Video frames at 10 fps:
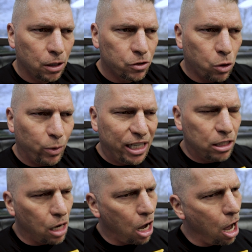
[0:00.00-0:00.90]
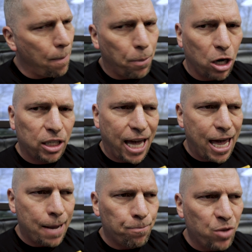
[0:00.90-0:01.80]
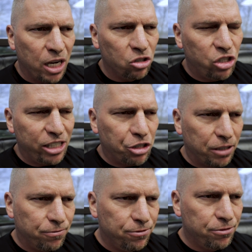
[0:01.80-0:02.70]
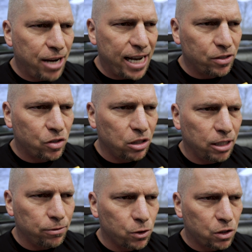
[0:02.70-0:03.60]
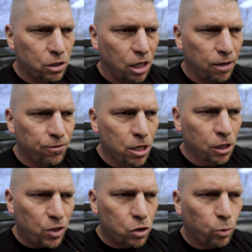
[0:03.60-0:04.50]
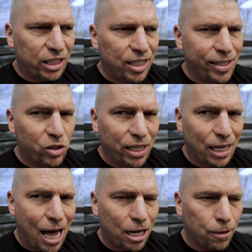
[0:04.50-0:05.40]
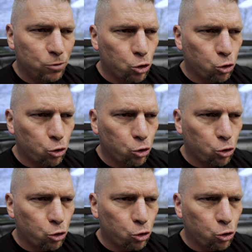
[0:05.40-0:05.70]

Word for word: So we need to up our game, teach advanced level stuff, so when kids get out of